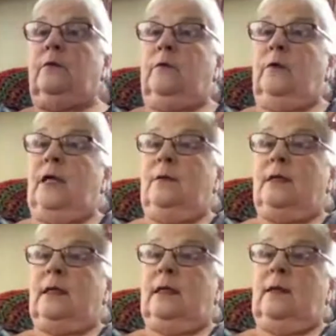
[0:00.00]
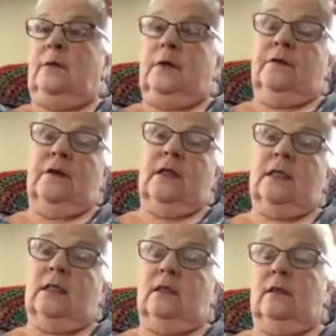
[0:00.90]
were able to clip the
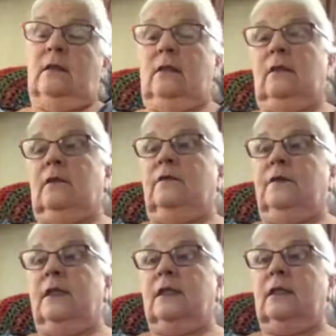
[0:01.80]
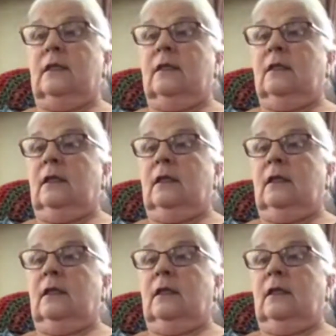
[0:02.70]
first